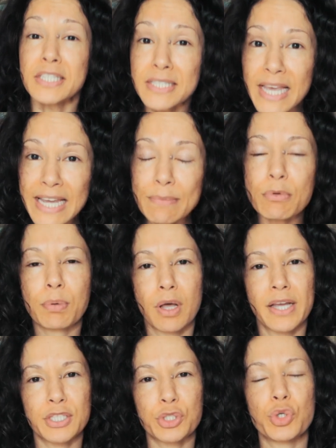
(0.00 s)
same
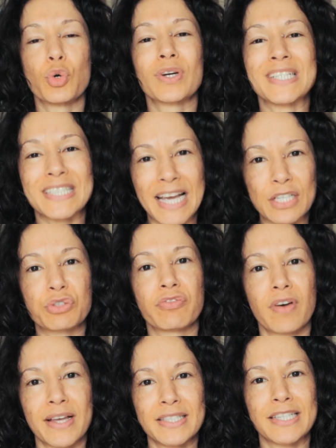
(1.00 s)
applies to your
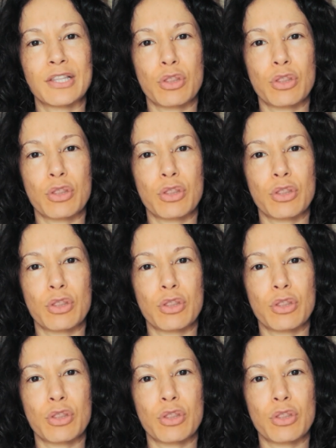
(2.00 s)
catastrophizing